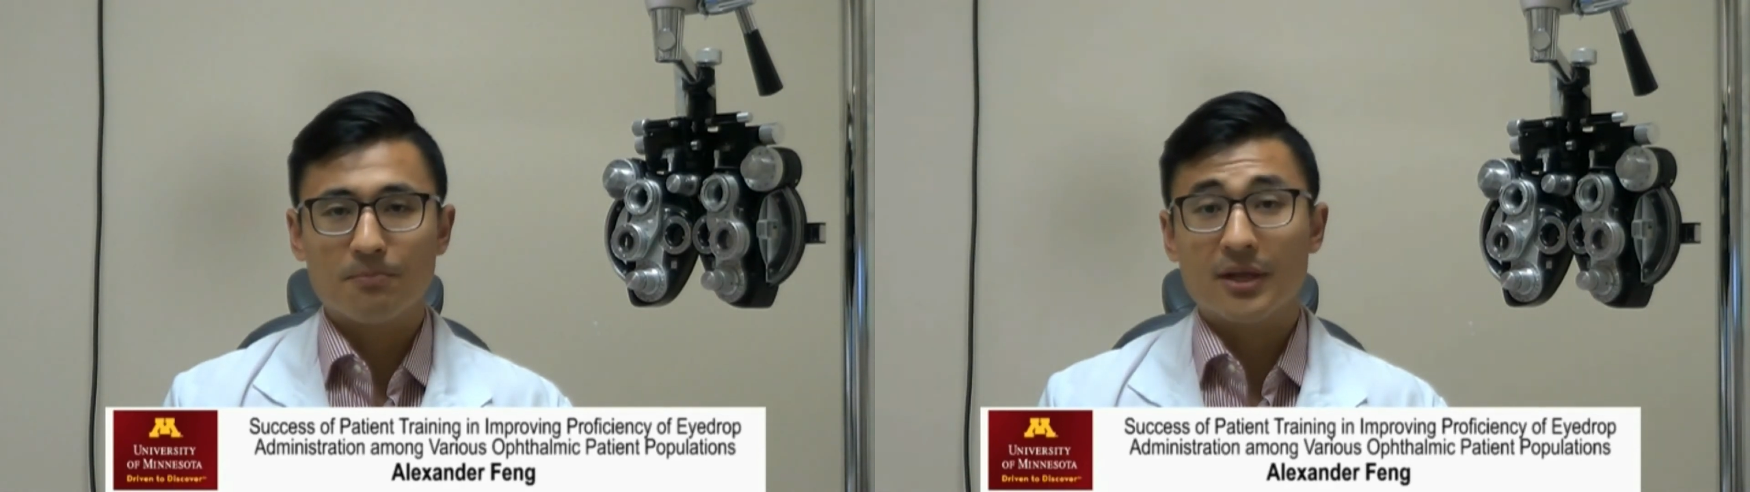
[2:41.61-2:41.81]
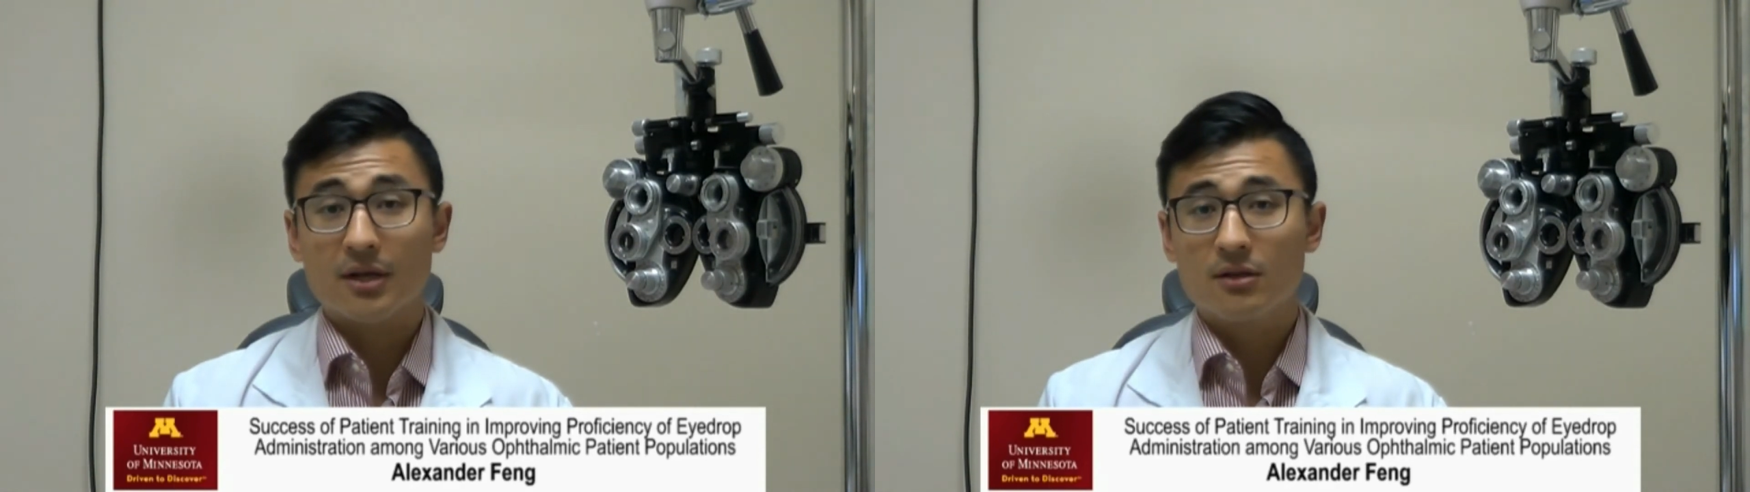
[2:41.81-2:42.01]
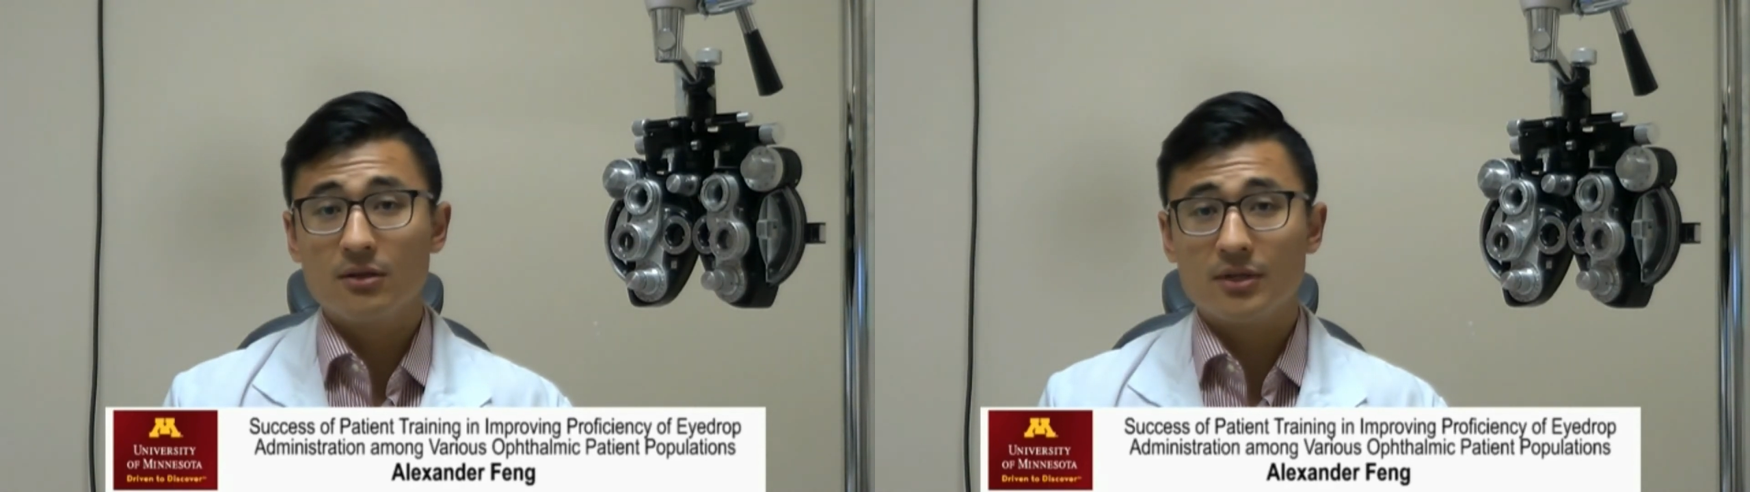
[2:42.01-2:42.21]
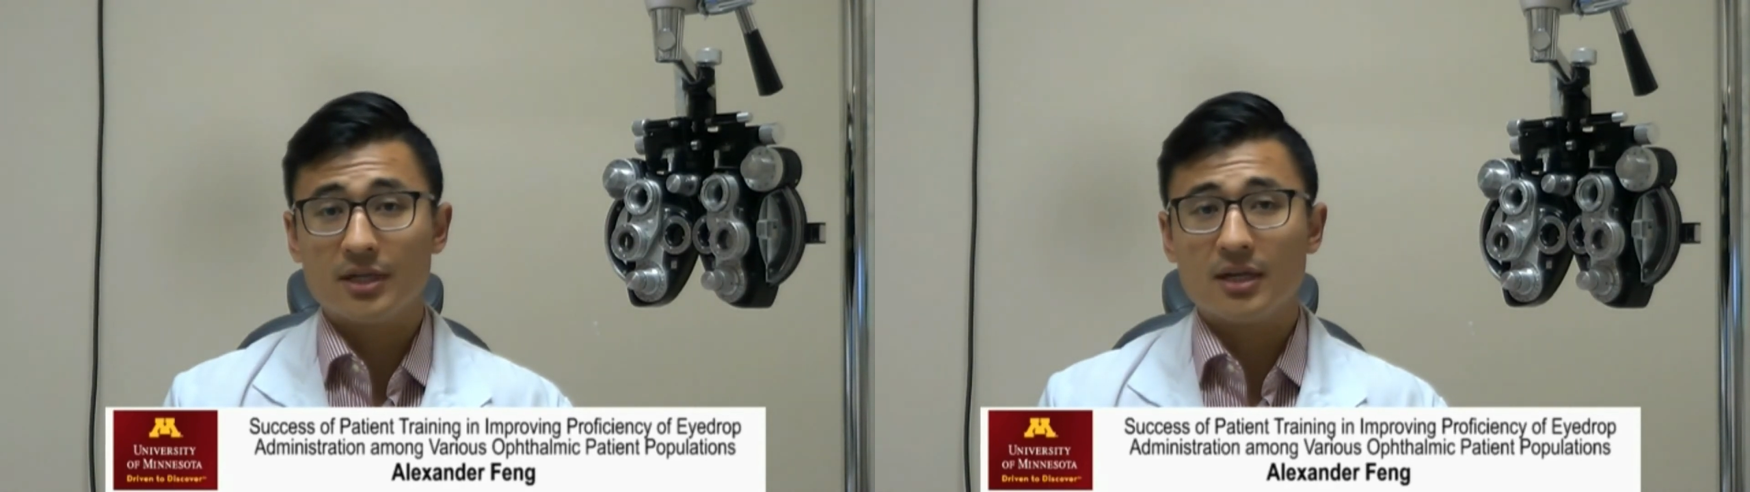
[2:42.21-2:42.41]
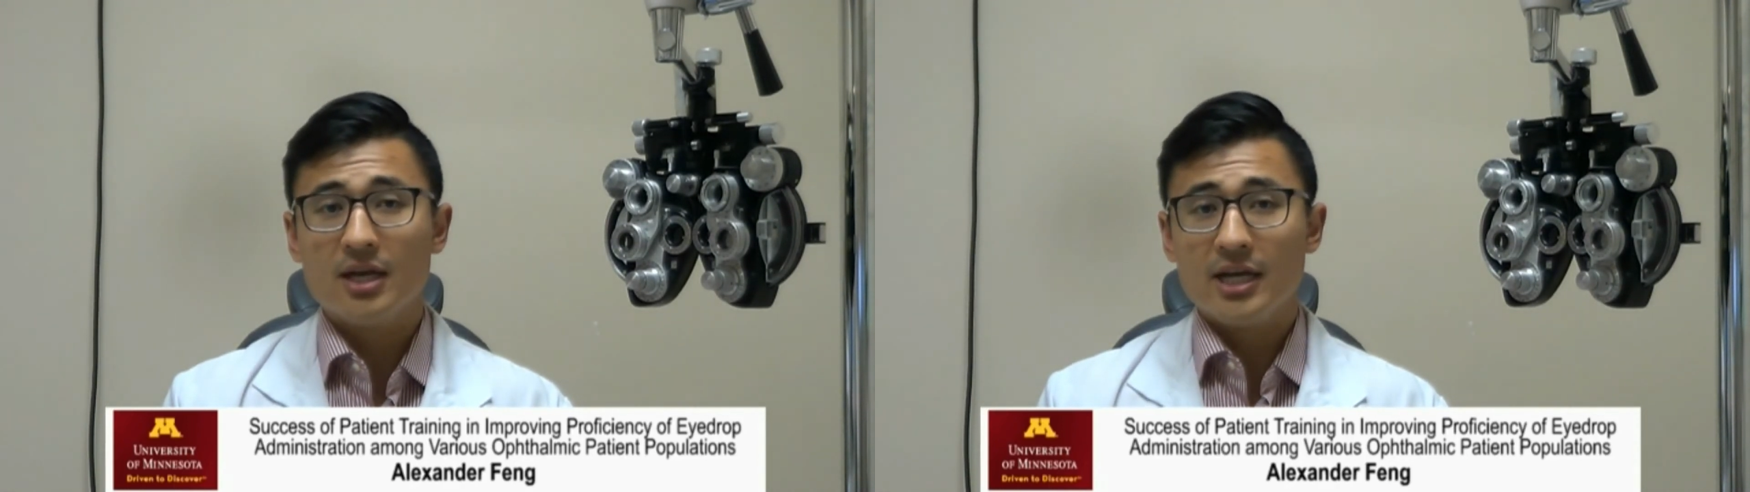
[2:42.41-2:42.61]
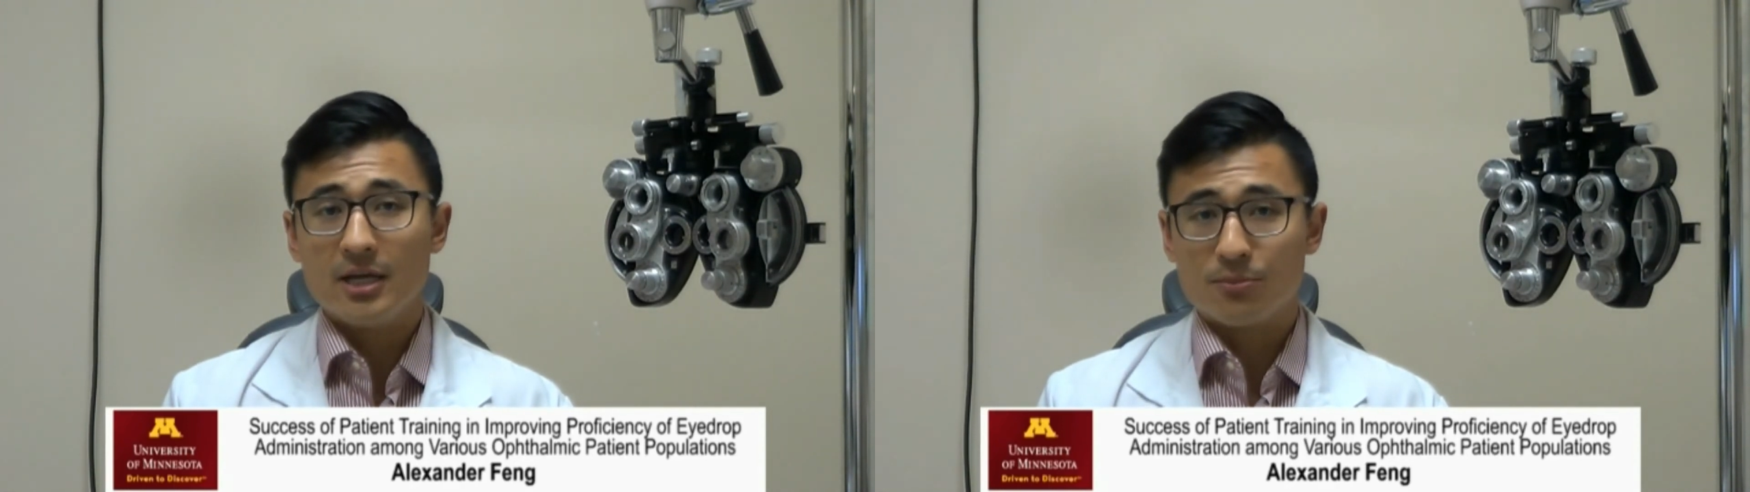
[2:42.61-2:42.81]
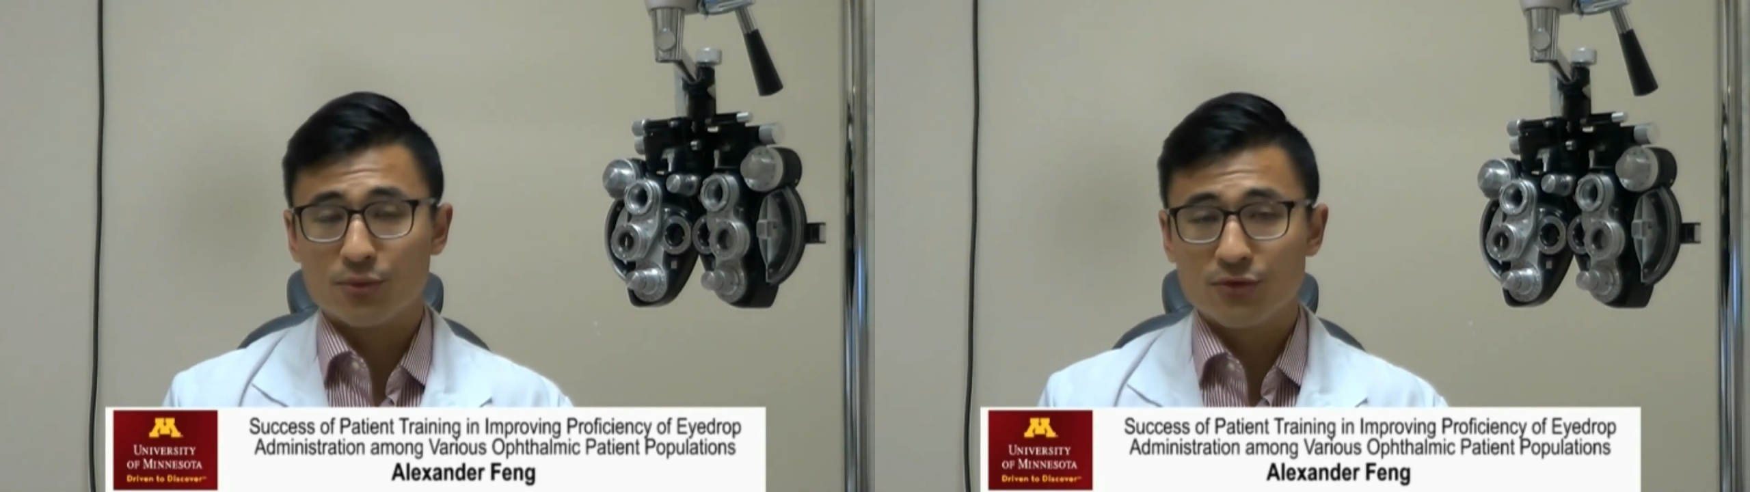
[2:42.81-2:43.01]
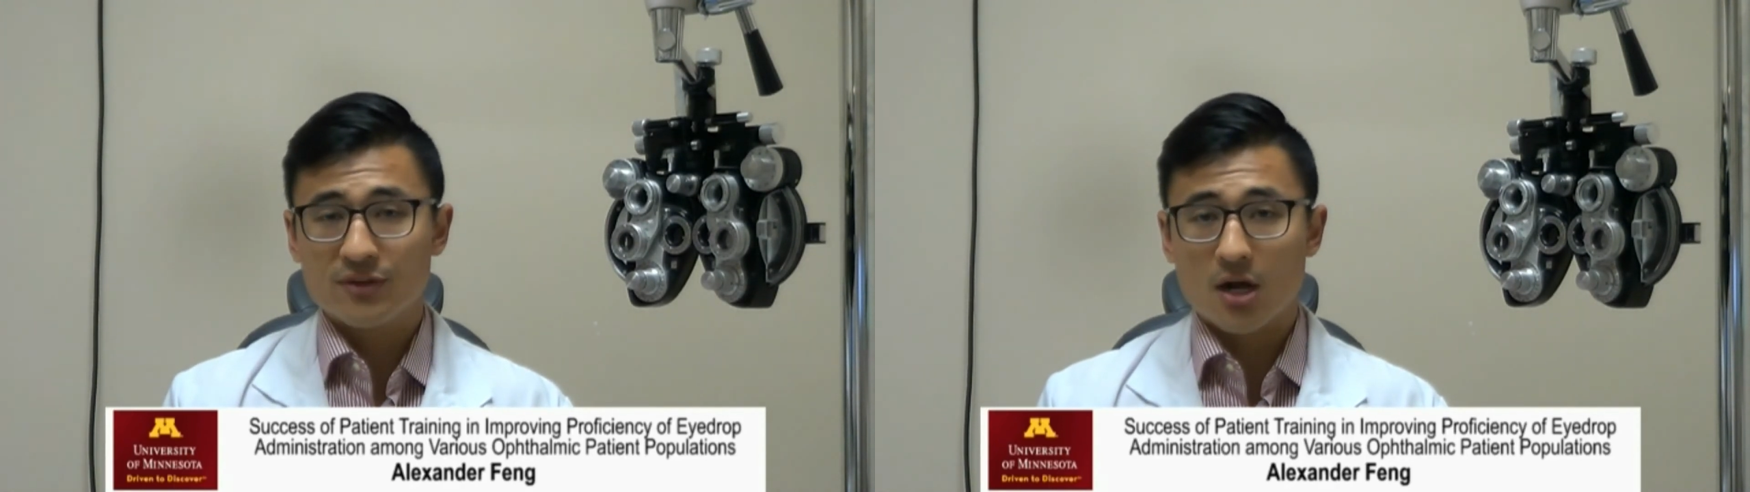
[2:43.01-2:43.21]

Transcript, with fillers: including improving